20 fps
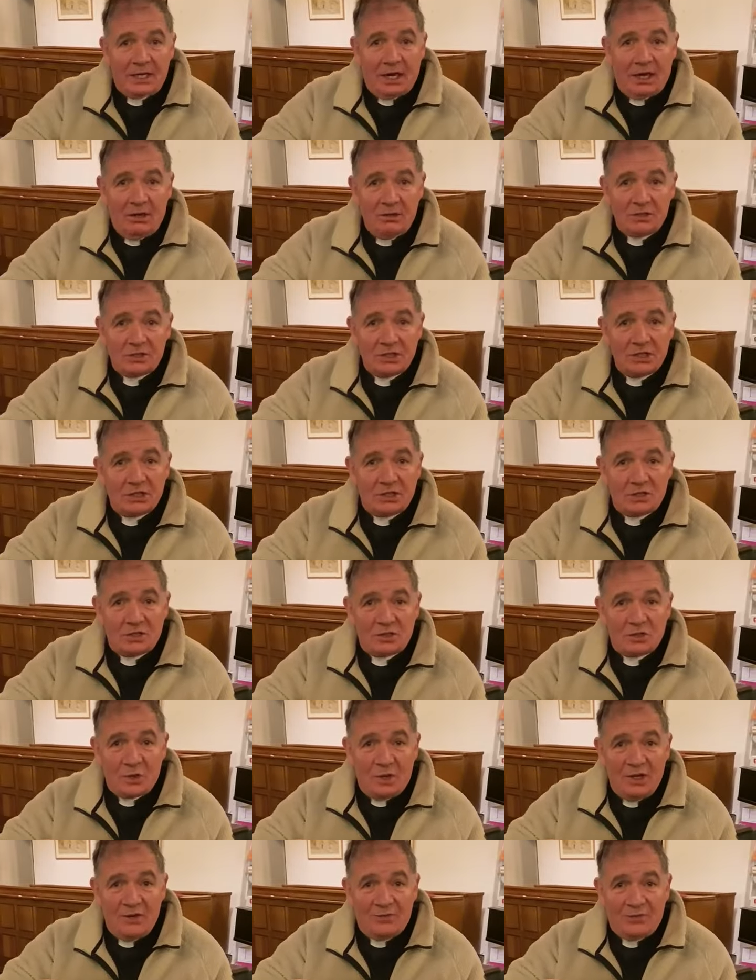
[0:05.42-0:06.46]
closer to
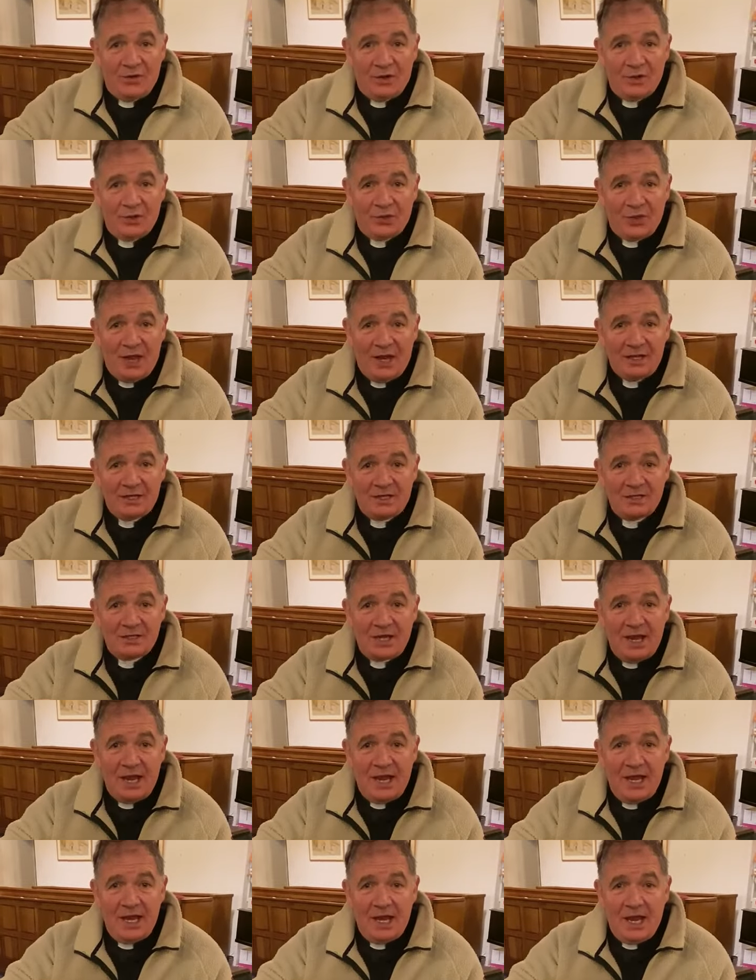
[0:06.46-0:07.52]
25th and
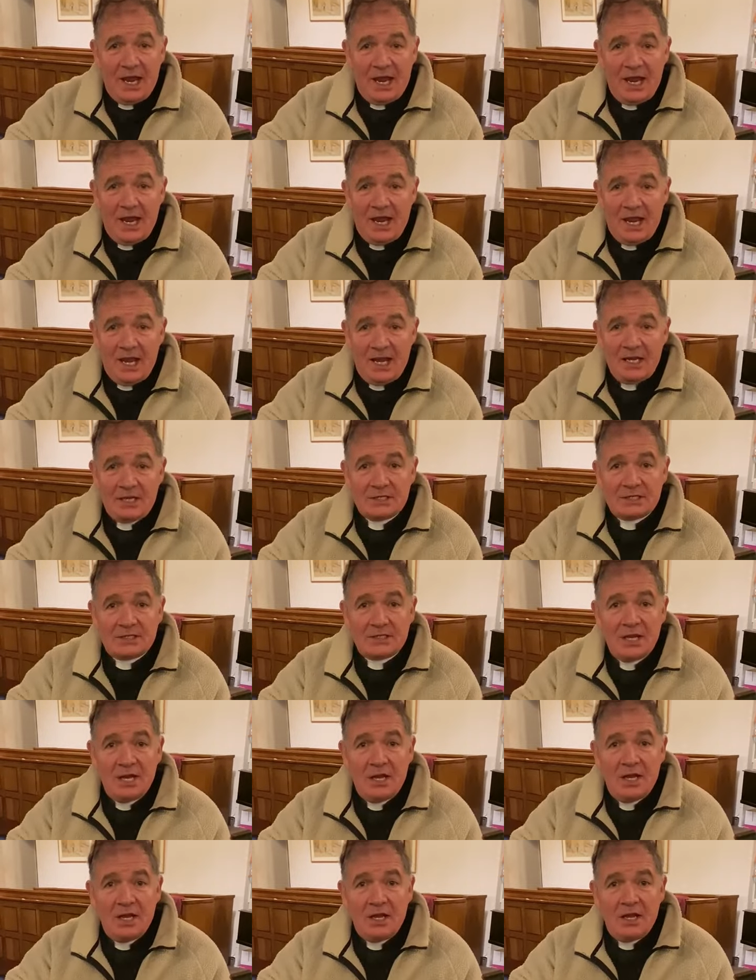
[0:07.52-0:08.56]
today it is
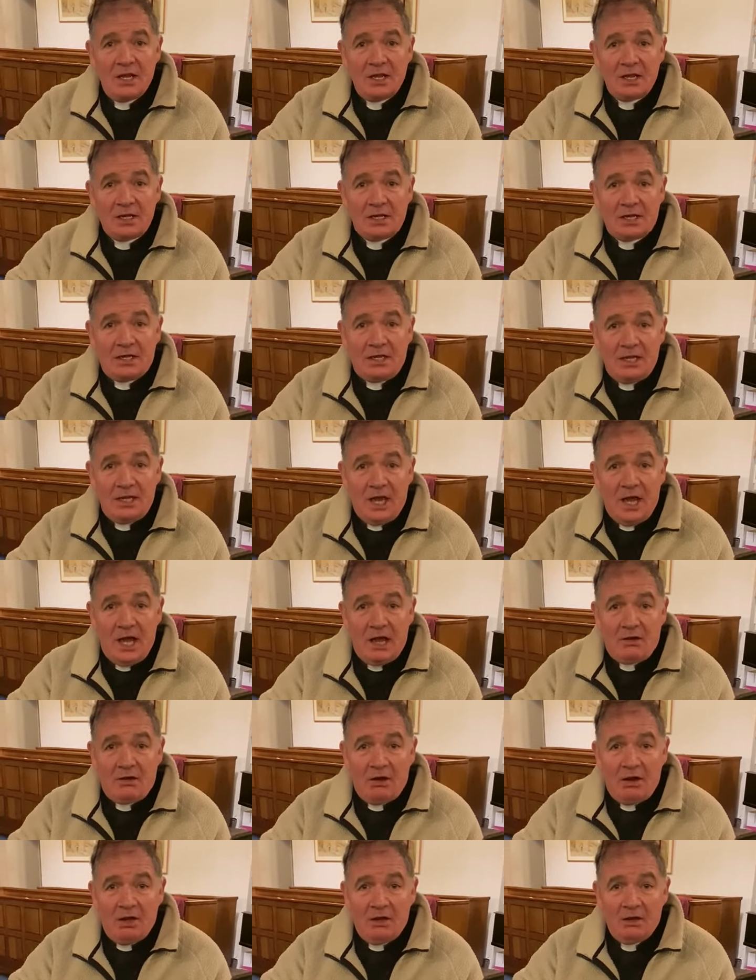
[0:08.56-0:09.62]

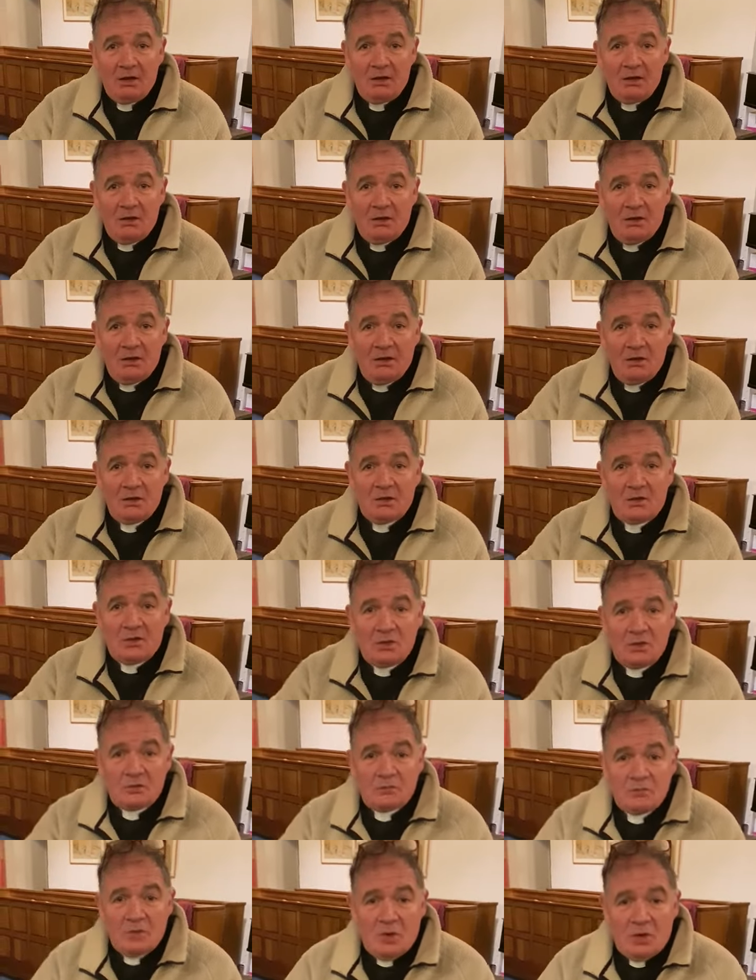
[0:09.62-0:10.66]
Kiara.
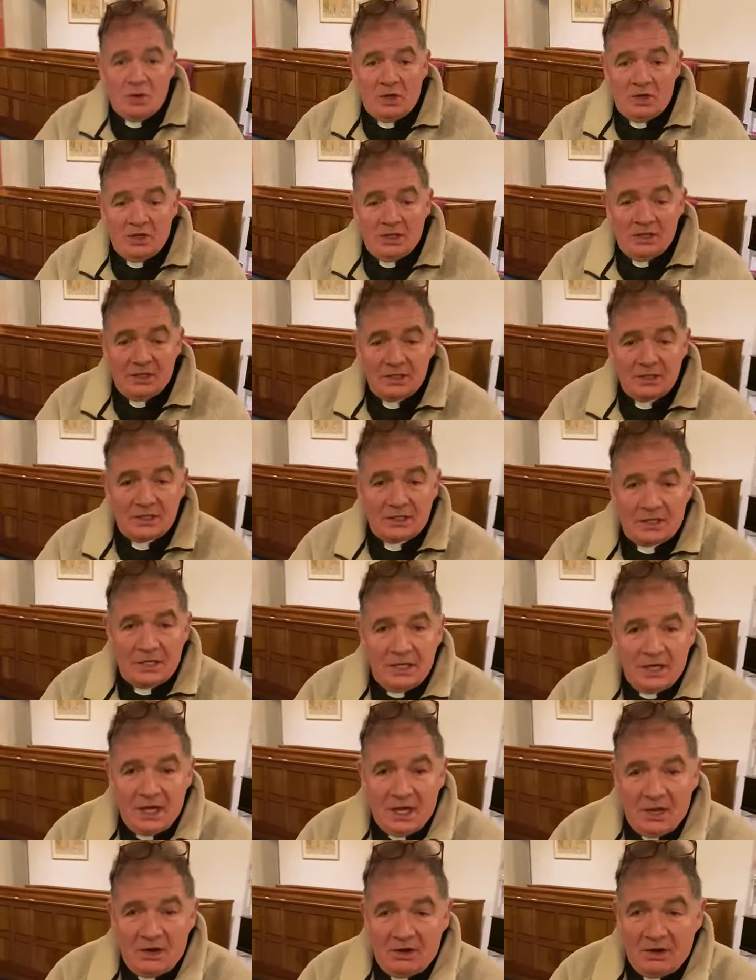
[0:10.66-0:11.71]
Good morning,
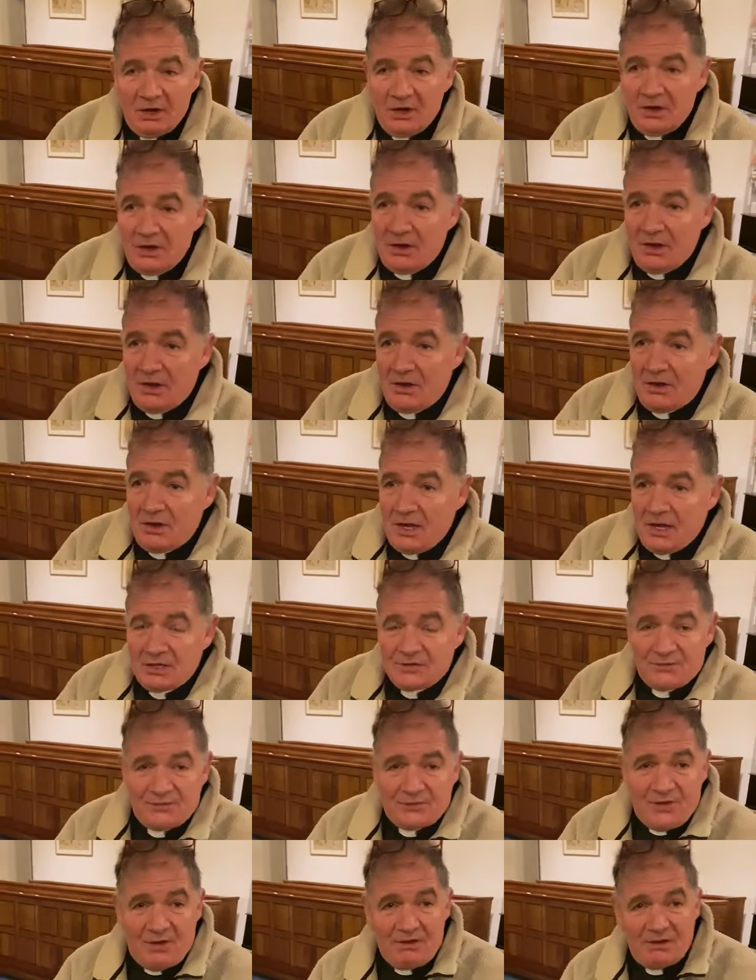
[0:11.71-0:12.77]
Kiara. It's
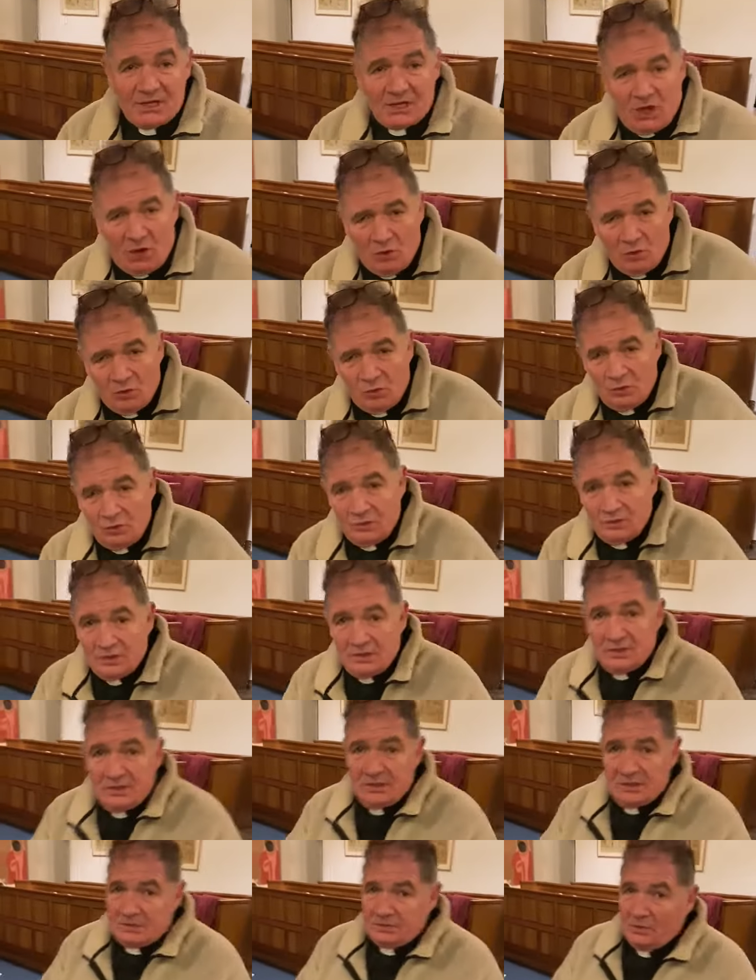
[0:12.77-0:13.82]
very
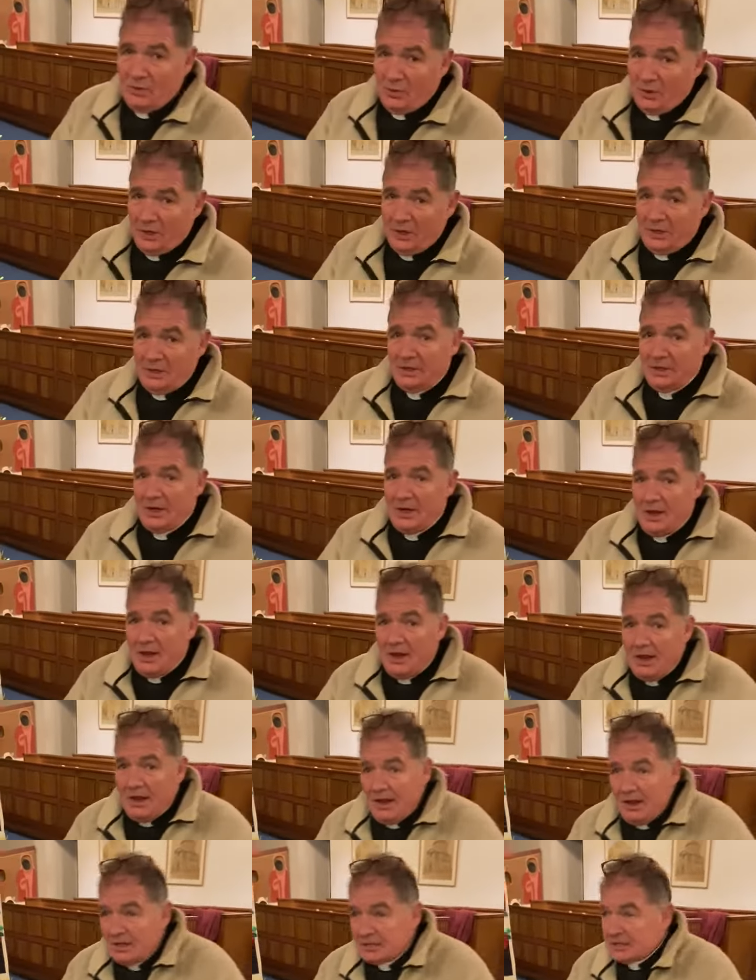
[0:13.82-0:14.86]
cold this morning.
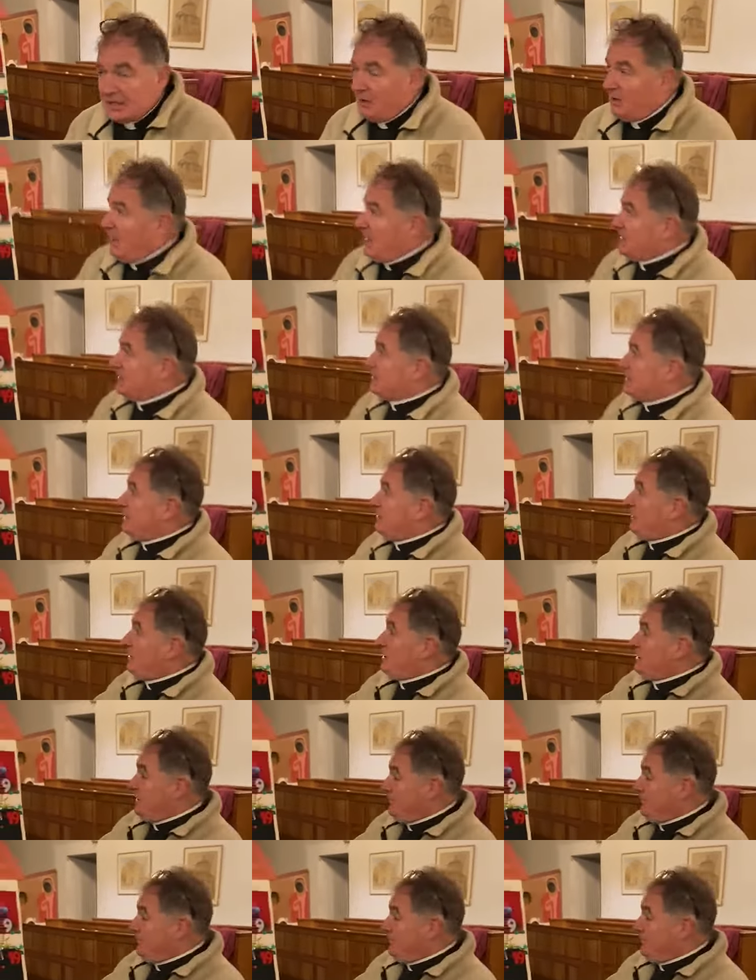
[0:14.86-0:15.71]
So let's see what